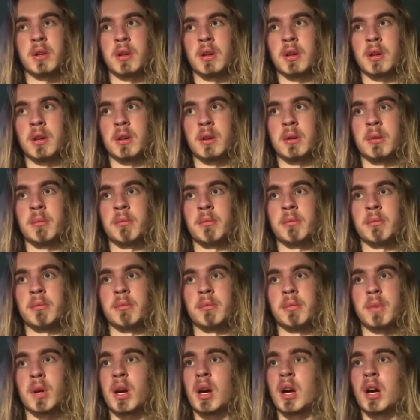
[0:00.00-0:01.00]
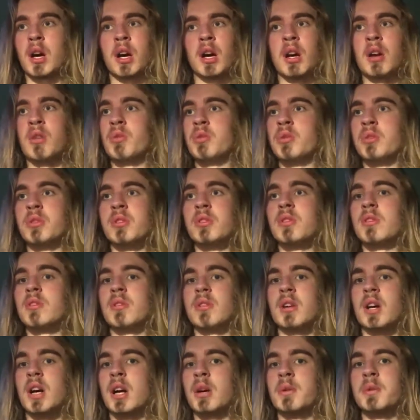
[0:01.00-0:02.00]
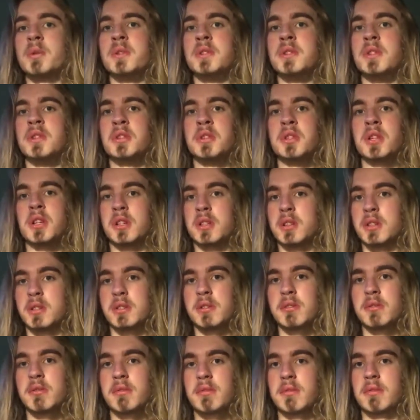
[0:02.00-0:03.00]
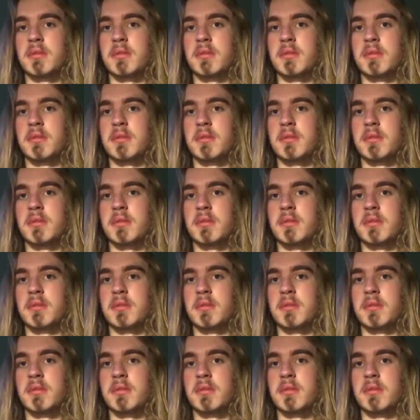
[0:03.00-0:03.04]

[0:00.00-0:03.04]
Um, I would I would suggest